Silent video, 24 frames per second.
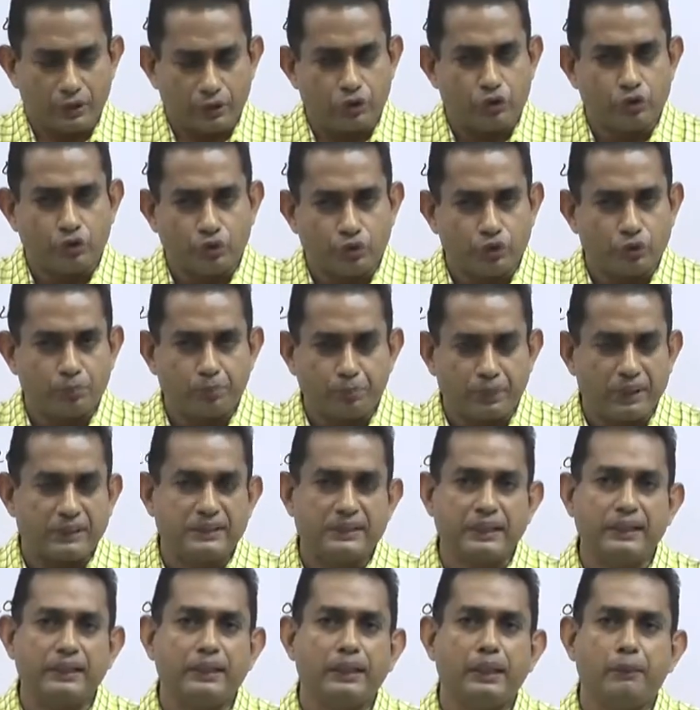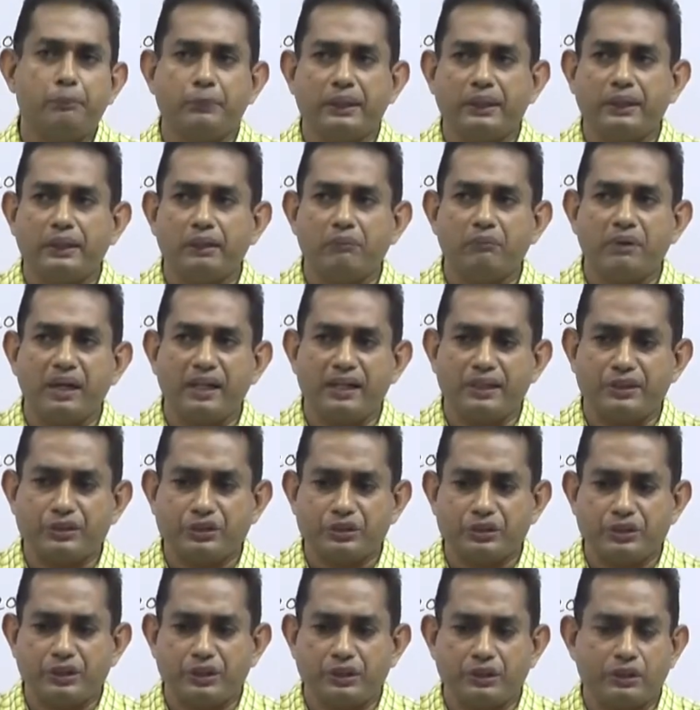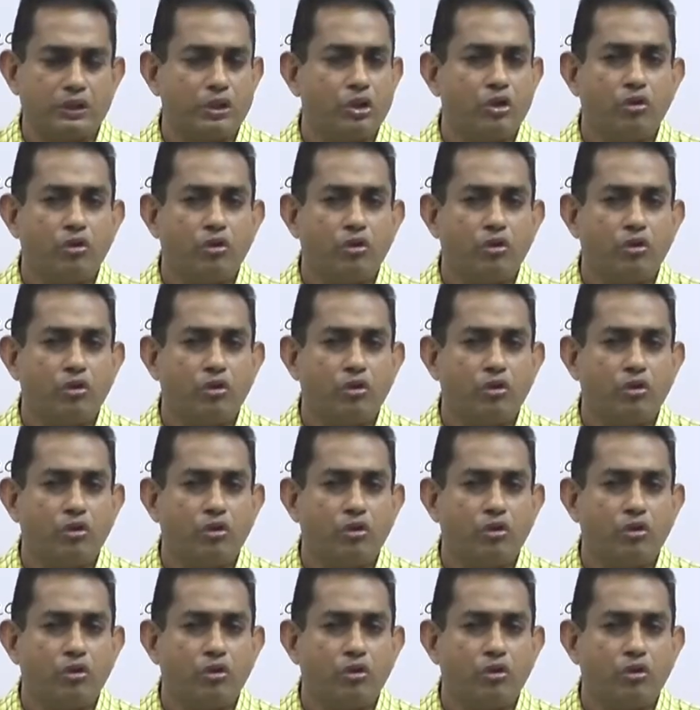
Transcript: to present them in the balance sheet?